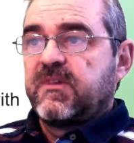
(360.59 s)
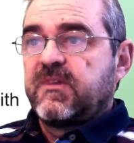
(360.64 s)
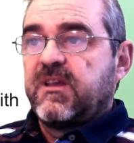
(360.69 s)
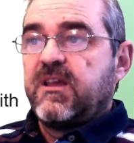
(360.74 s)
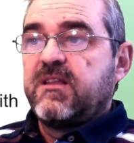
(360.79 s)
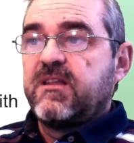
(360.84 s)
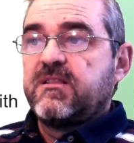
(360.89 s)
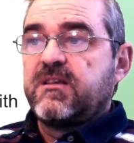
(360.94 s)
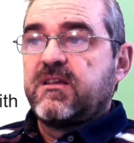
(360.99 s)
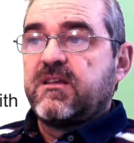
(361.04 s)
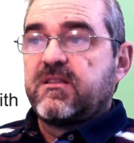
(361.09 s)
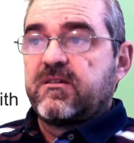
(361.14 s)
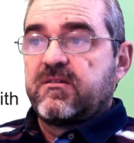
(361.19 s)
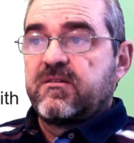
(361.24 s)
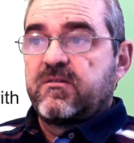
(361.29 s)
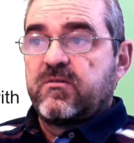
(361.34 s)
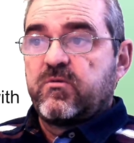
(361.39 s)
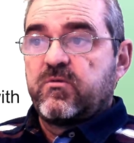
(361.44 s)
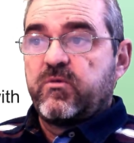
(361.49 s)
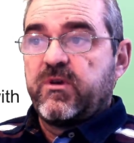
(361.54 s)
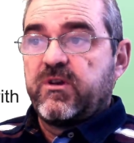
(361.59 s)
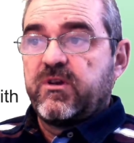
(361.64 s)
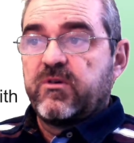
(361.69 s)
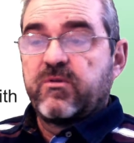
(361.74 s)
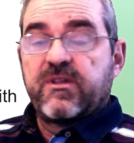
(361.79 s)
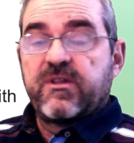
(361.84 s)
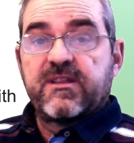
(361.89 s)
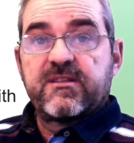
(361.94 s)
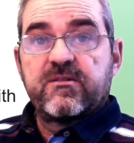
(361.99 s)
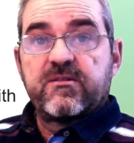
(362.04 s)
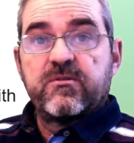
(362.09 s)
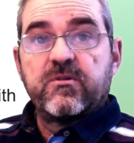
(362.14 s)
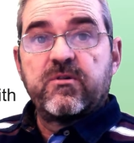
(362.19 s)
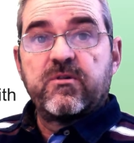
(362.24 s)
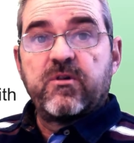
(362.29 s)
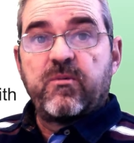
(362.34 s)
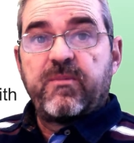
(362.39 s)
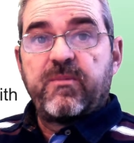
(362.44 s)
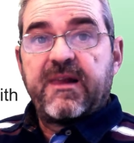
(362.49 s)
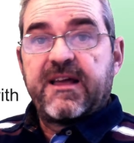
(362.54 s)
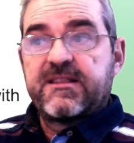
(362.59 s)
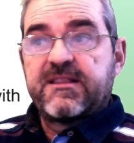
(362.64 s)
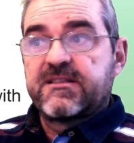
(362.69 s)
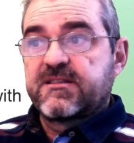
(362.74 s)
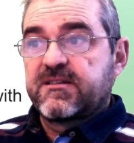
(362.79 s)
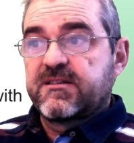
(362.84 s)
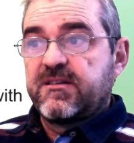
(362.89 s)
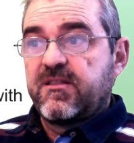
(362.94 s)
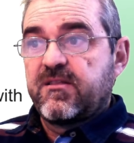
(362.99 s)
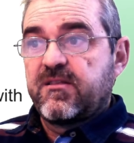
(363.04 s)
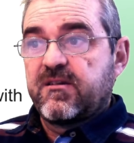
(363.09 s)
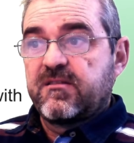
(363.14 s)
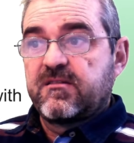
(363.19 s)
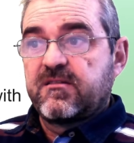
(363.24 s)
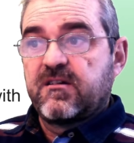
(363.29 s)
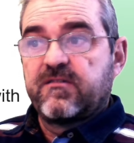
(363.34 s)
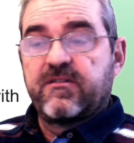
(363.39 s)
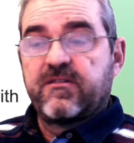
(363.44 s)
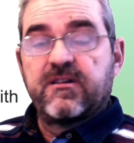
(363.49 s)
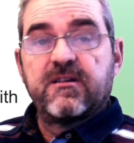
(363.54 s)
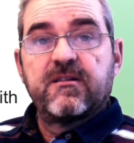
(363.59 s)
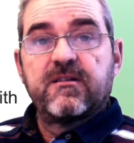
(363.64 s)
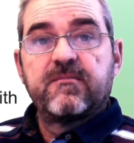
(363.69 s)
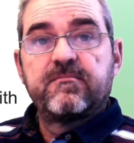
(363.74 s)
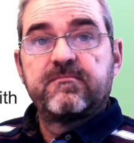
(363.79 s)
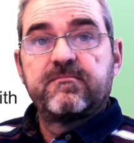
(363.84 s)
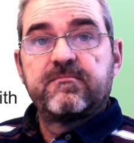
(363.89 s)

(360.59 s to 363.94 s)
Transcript: Indeed, we know that all plants in the interval